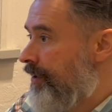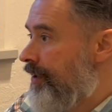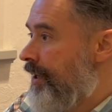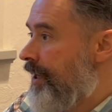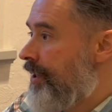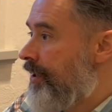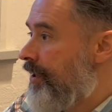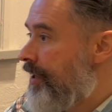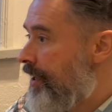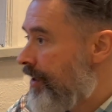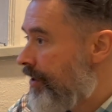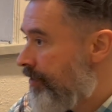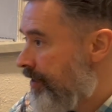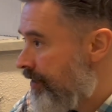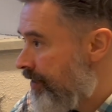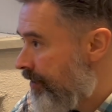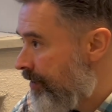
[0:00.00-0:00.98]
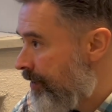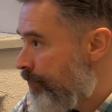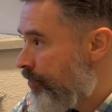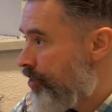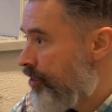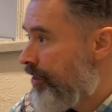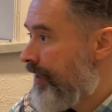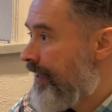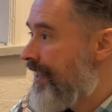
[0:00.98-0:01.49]
And then he increased the
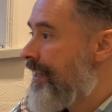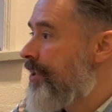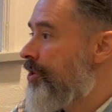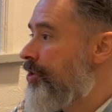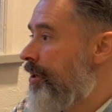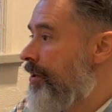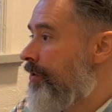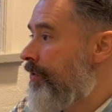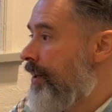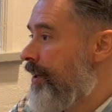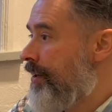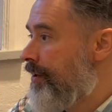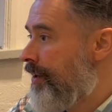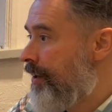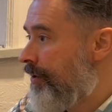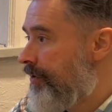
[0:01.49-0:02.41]
temperature again, generated.